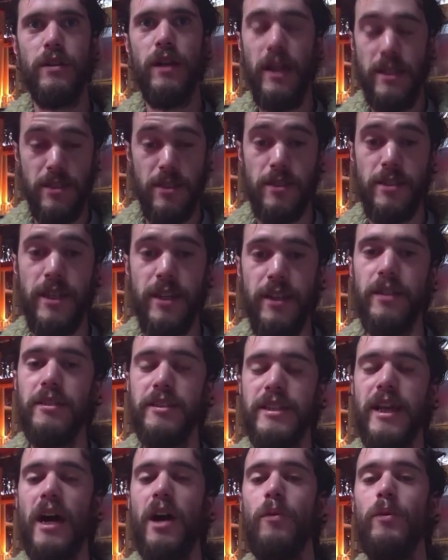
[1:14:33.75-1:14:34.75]
as I said,
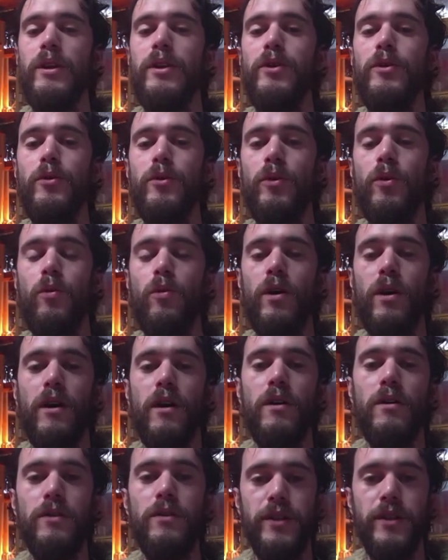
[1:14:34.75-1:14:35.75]
it's how we knew the
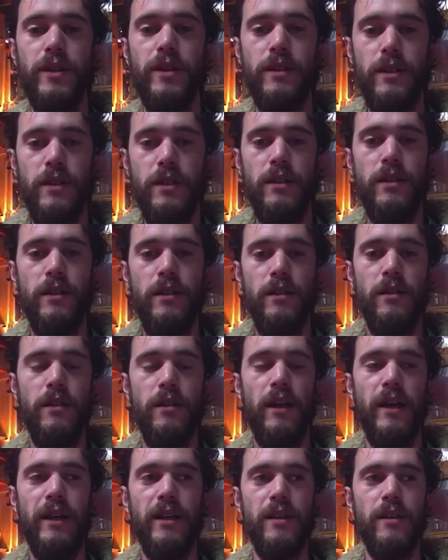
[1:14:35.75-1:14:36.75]
world.
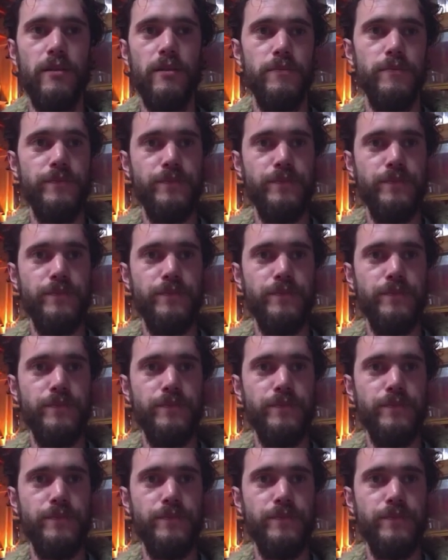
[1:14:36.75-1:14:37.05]
Like